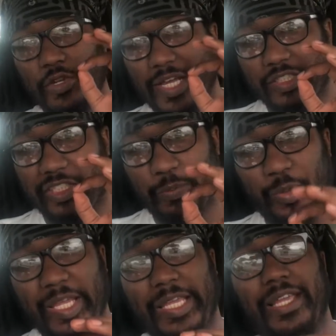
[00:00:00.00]
are
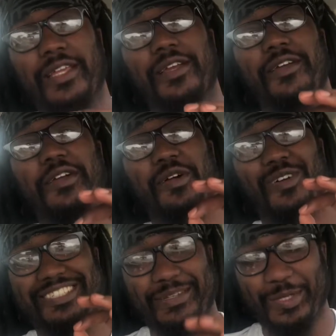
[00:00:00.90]
speaking
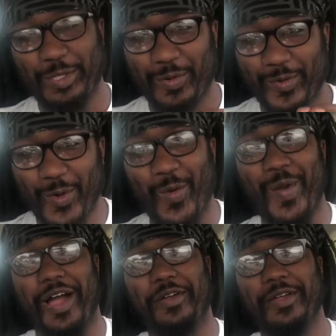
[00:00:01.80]
on something you don't know
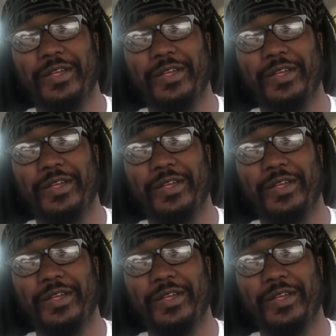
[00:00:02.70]
about.